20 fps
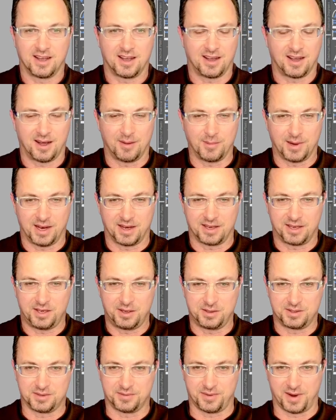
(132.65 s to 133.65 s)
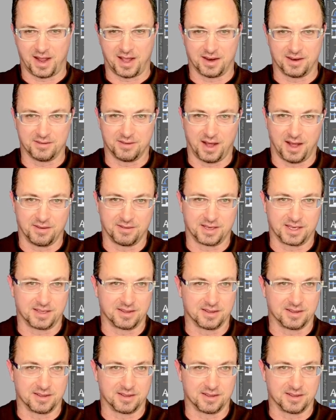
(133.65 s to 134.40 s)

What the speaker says: I'm not a huge fan of having the